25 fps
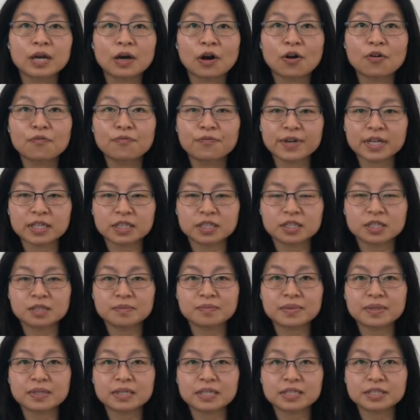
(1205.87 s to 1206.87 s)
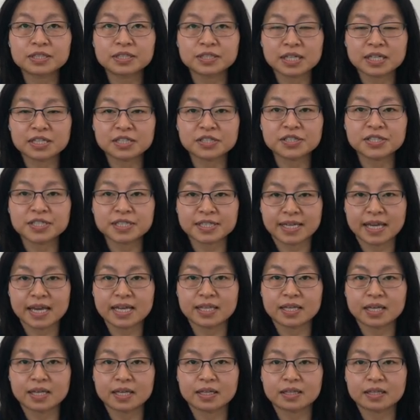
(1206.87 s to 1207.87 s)
A victim started
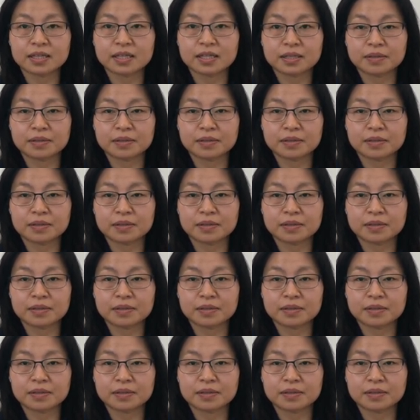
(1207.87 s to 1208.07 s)
scanning,